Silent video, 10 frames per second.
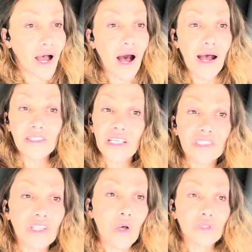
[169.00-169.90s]
I
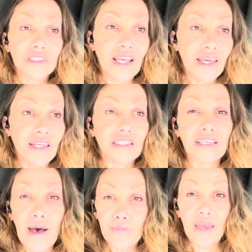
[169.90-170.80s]
just don't see it as
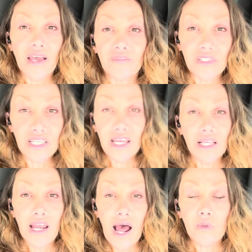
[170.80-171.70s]
that big of a deal.
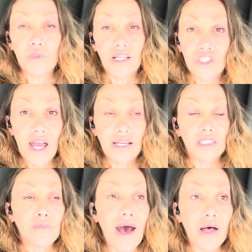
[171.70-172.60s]
And I went and checked
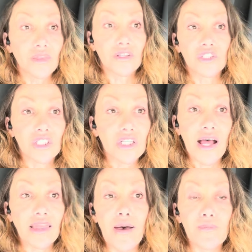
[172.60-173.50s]
them out. They're just
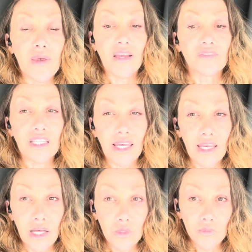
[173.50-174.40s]
not that big of a deal.